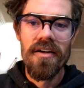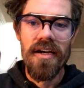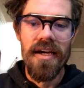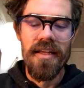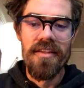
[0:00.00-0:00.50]

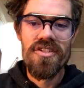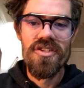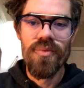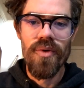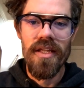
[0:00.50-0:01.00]
Okay, and this
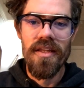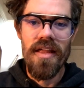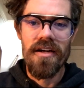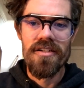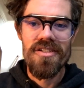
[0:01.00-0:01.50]
is
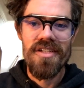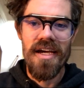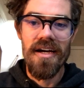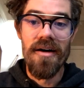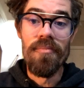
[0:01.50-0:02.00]
when they are
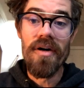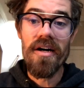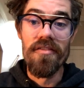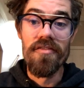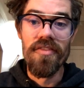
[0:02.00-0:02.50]
set
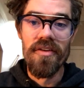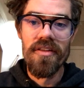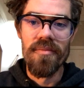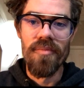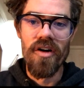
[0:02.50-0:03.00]
above
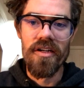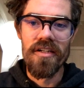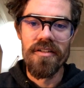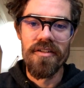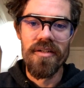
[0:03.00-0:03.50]
the
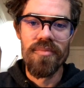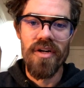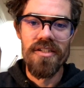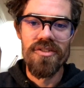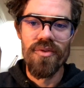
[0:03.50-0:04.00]
market clearing
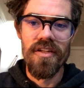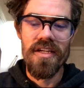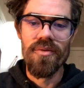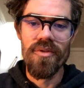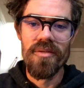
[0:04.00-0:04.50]
price or
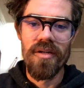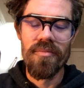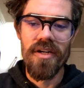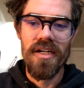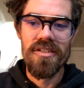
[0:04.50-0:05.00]
the
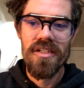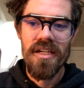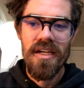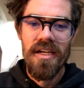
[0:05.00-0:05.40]
equilibrium price,